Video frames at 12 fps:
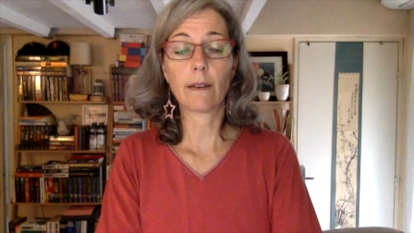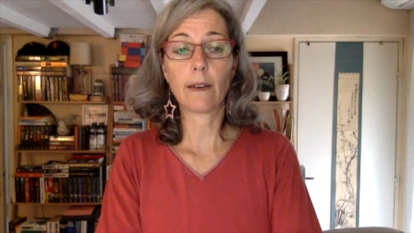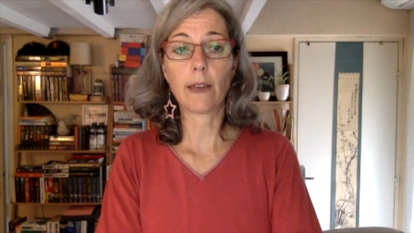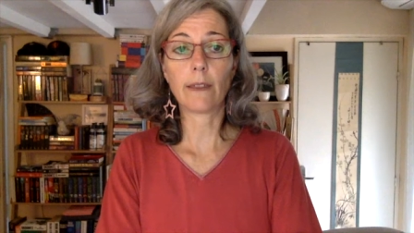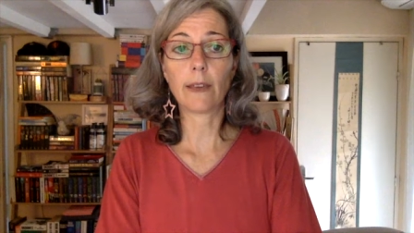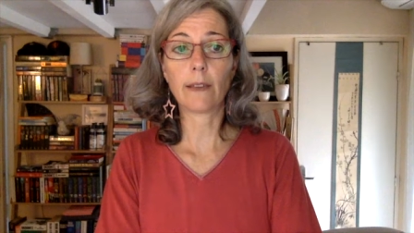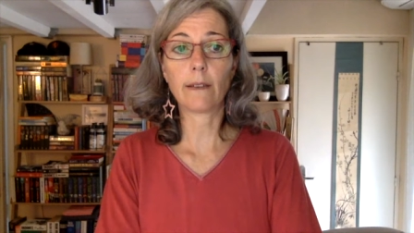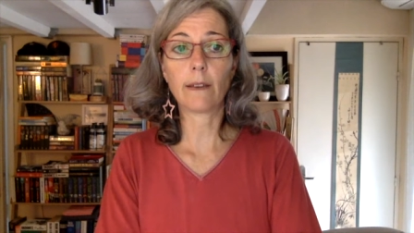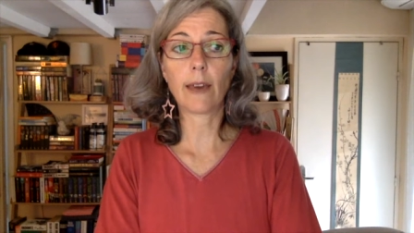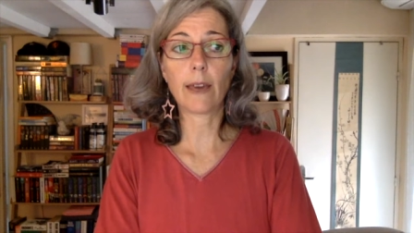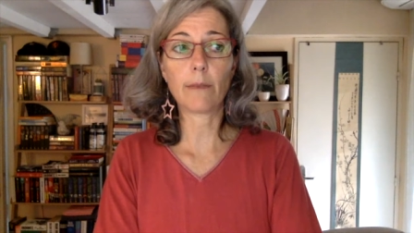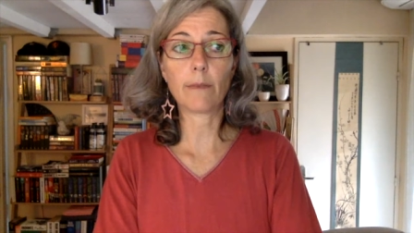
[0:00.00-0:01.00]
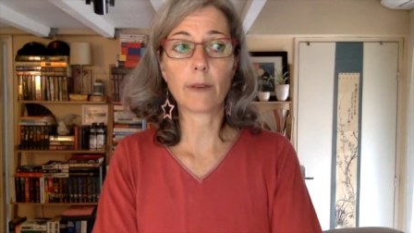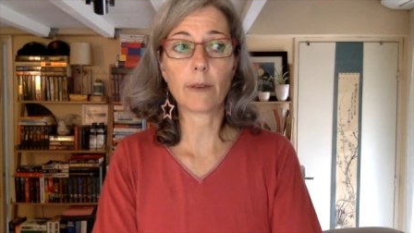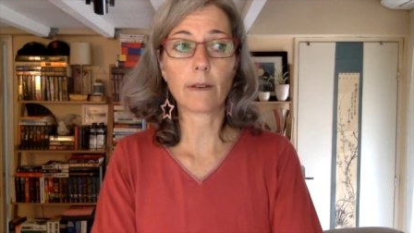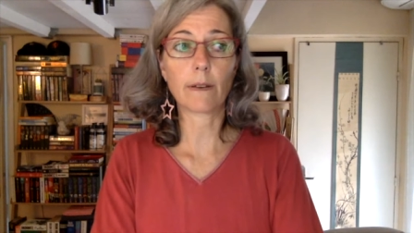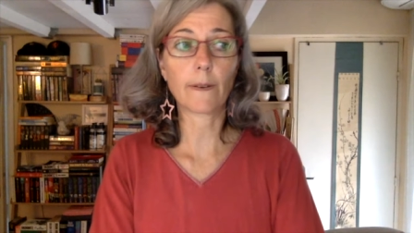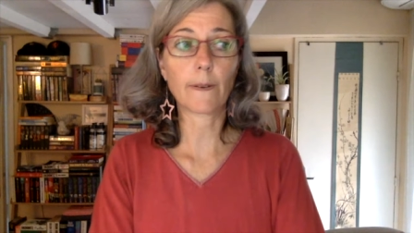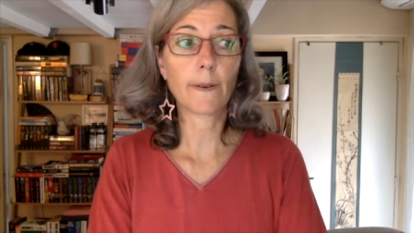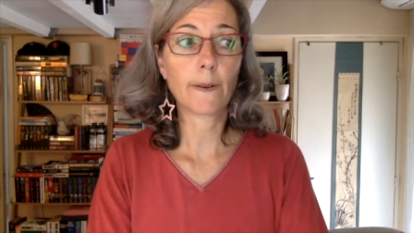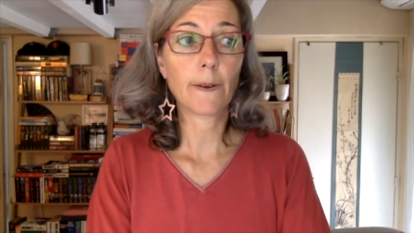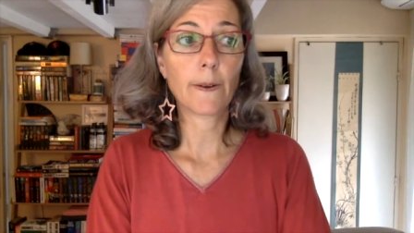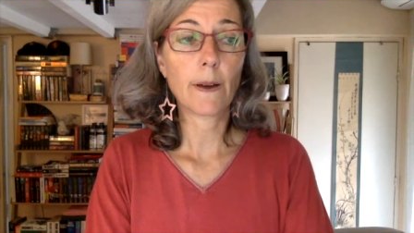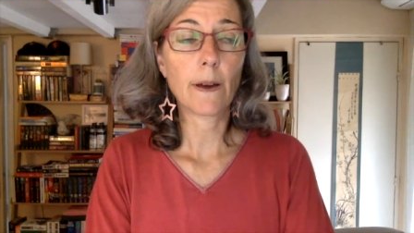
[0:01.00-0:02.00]
And then came uh,
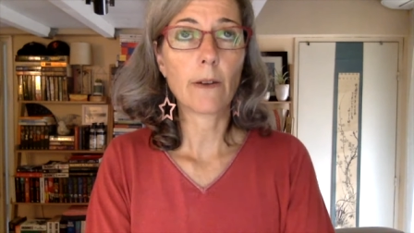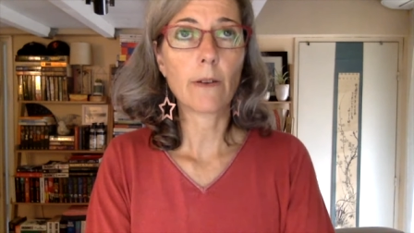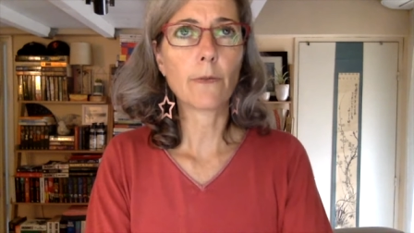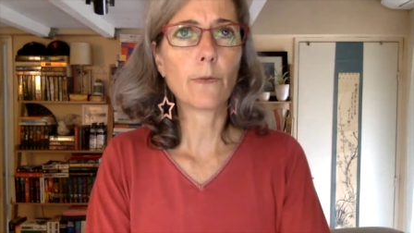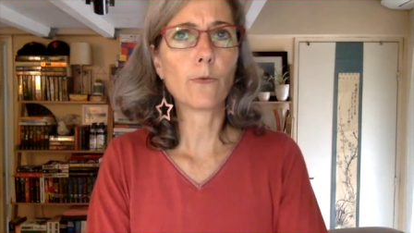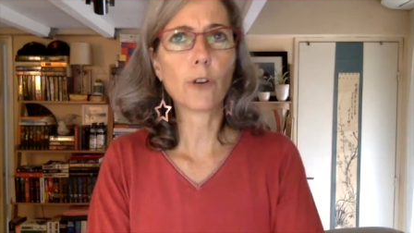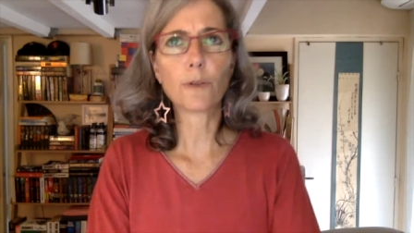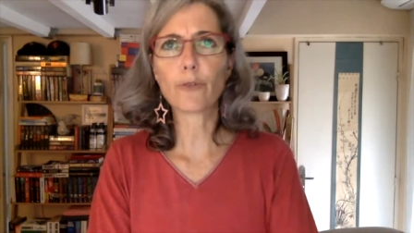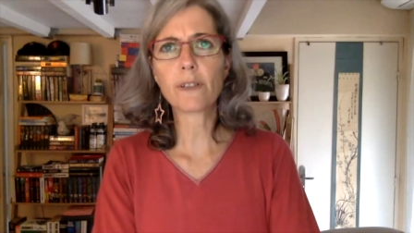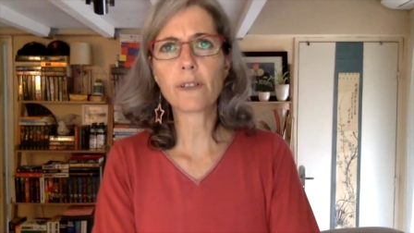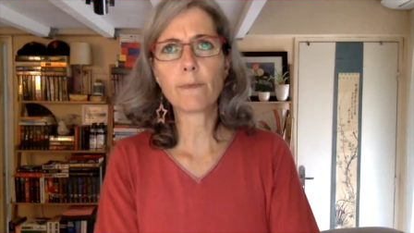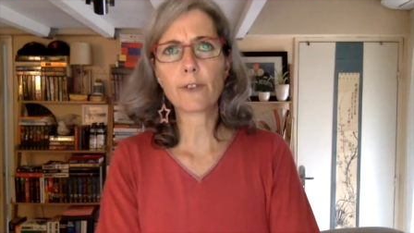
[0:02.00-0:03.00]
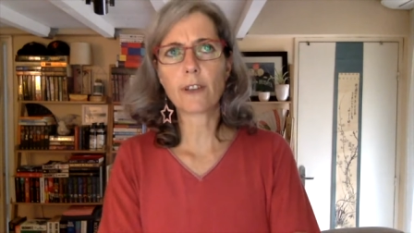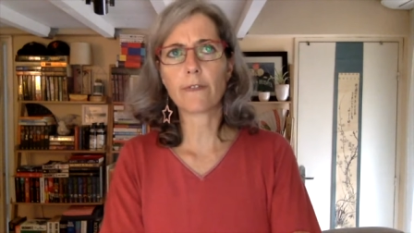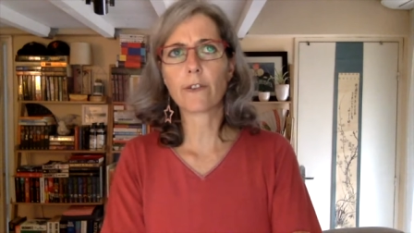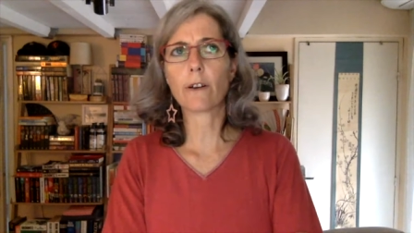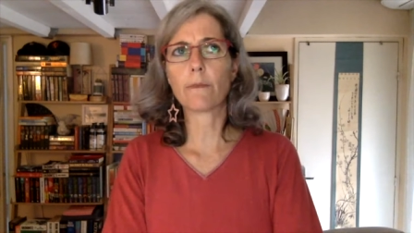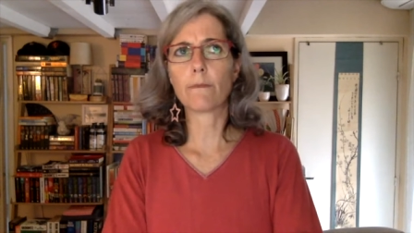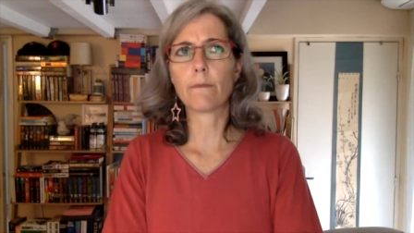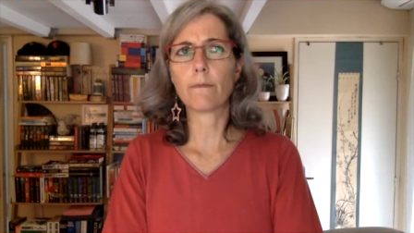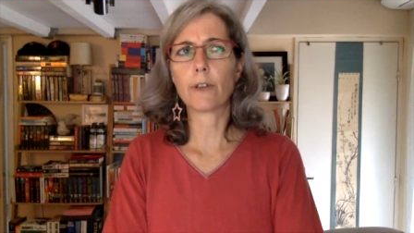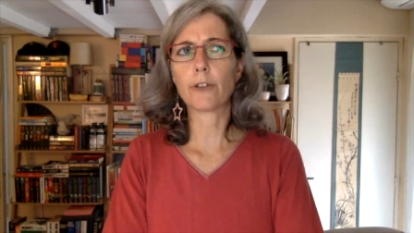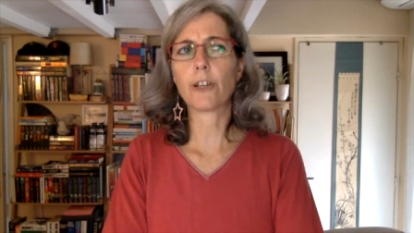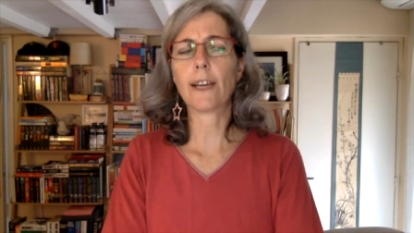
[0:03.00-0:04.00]
uh, WordPress must have come
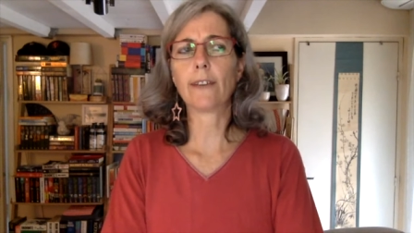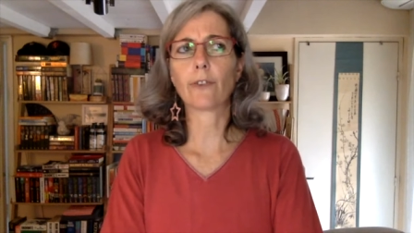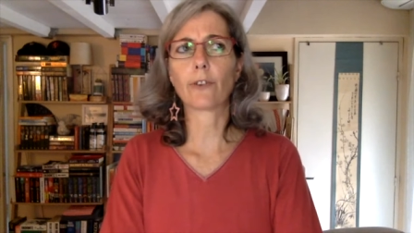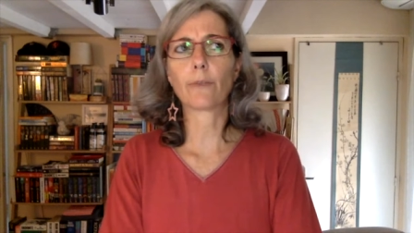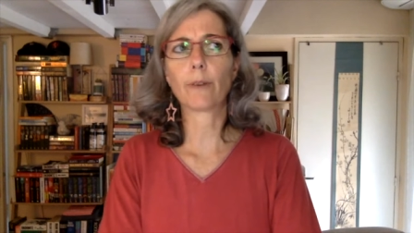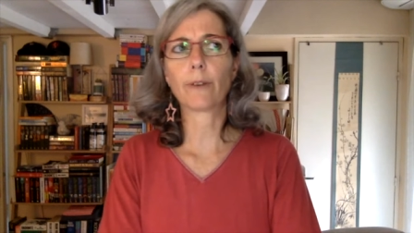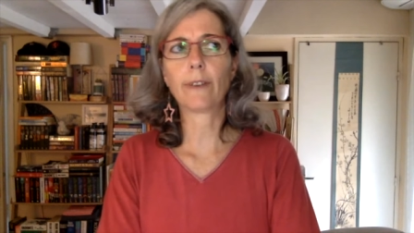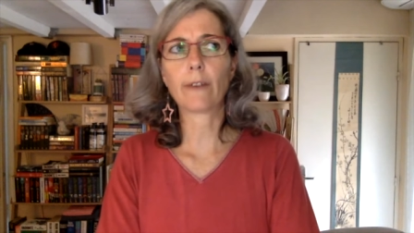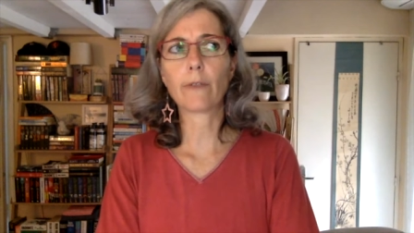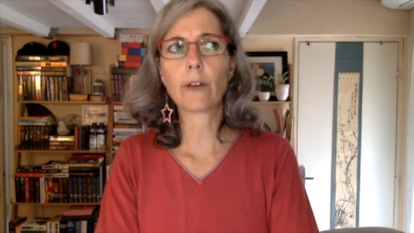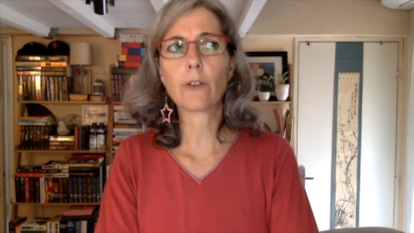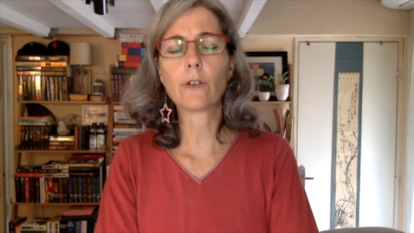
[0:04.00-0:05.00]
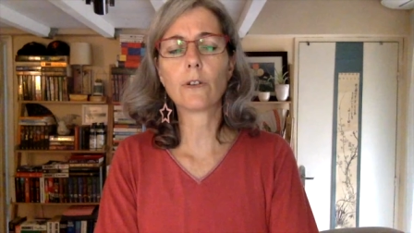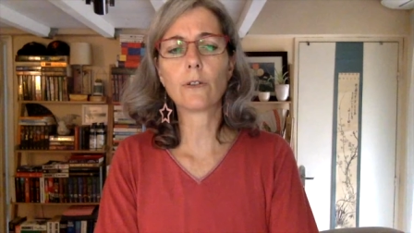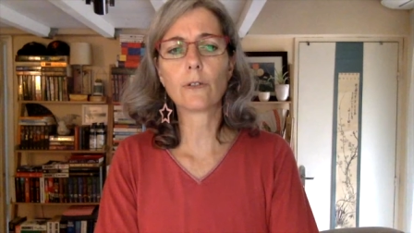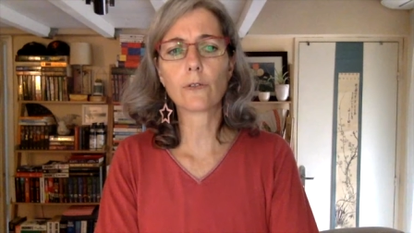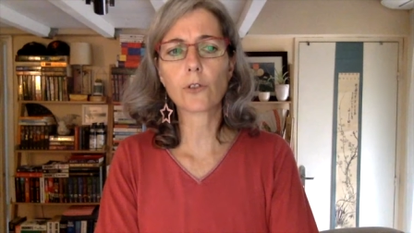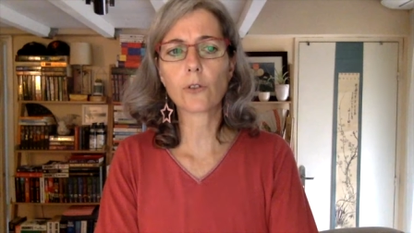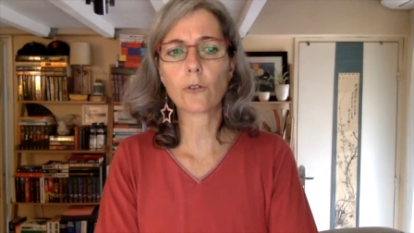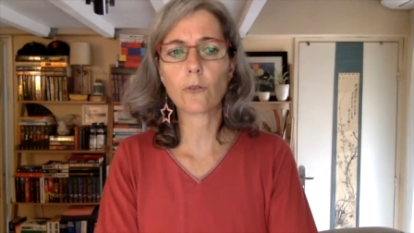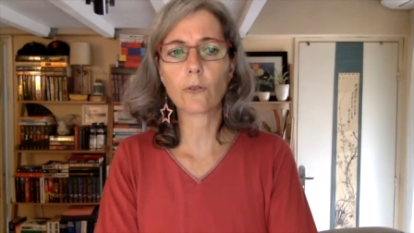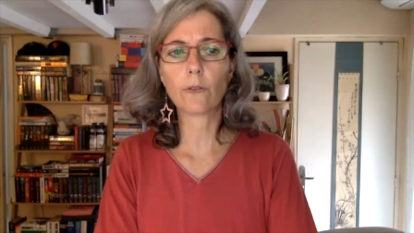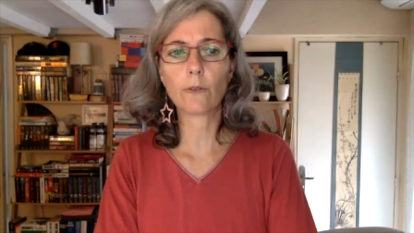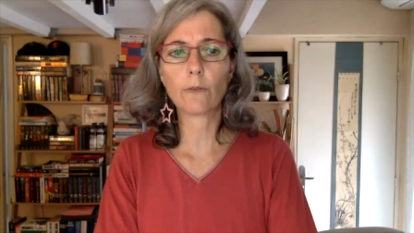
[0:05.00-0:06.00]
much later, but I recall
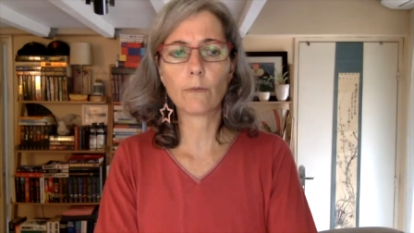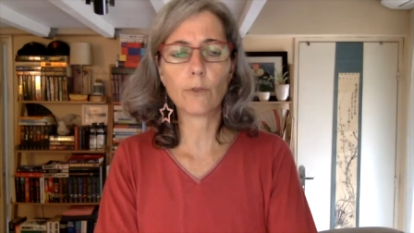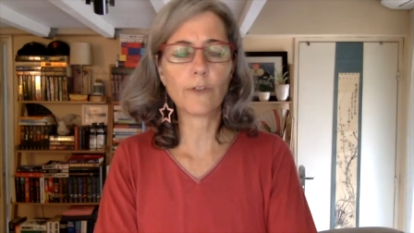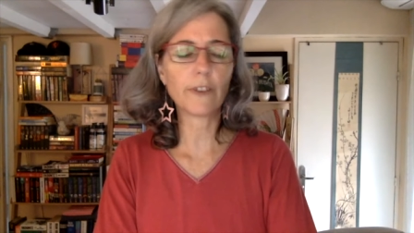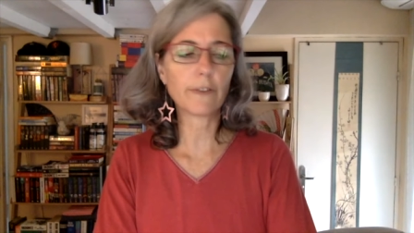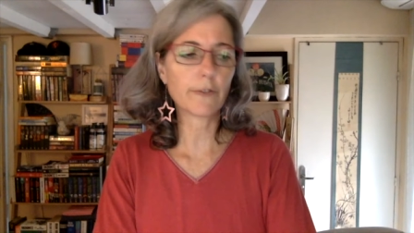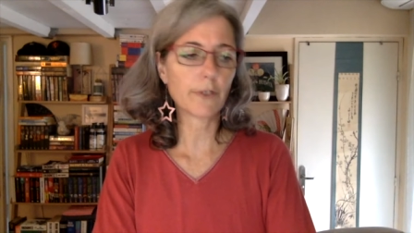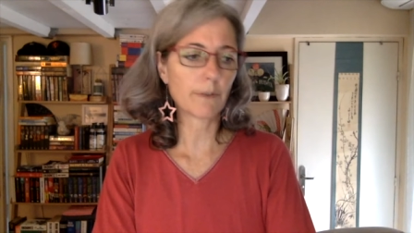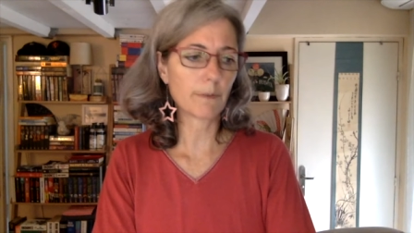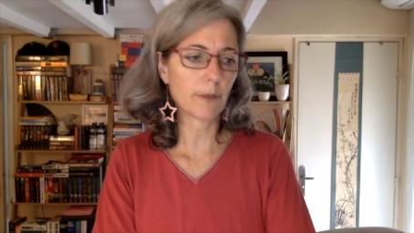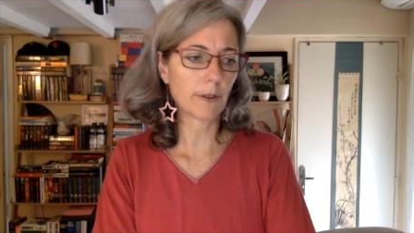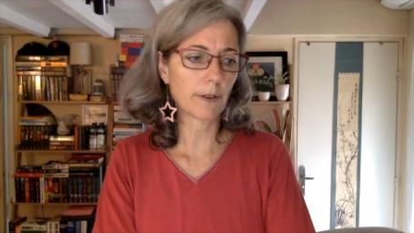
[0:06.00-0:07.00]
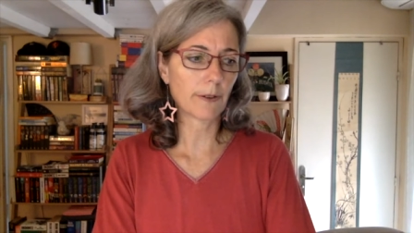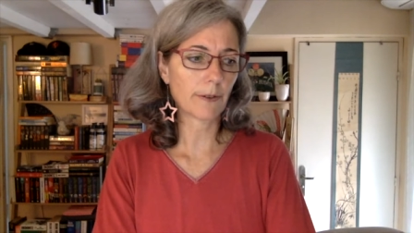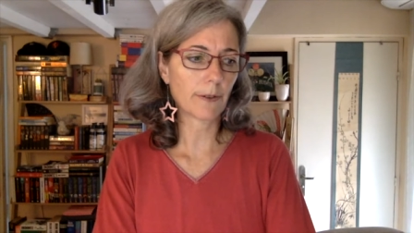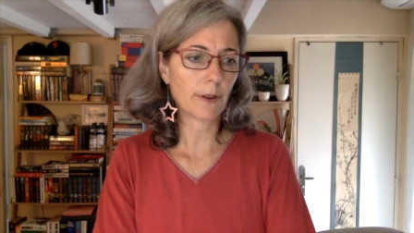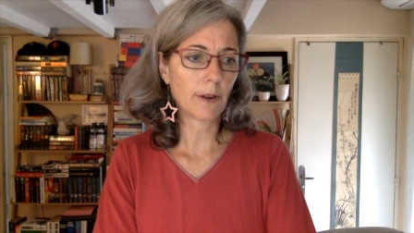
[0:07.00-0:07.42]
also moving from uh,